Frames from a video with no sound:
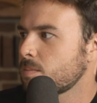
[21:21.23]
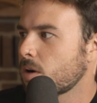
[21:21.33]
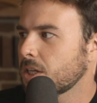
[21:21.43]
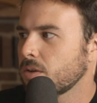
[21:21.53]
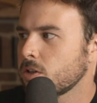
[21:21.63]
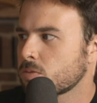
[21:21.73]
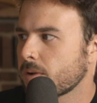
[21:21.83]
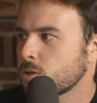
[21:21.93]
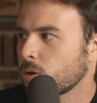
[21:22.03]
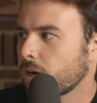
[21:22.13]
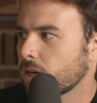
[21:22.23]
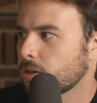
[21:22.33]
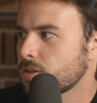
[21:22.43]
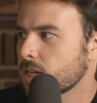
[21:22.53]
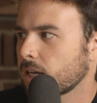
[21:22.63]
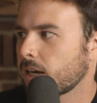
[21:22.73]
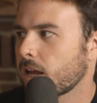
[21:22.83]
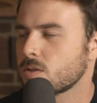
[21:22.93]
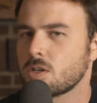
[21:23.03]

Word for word: and Mercury is retrograde in your second house.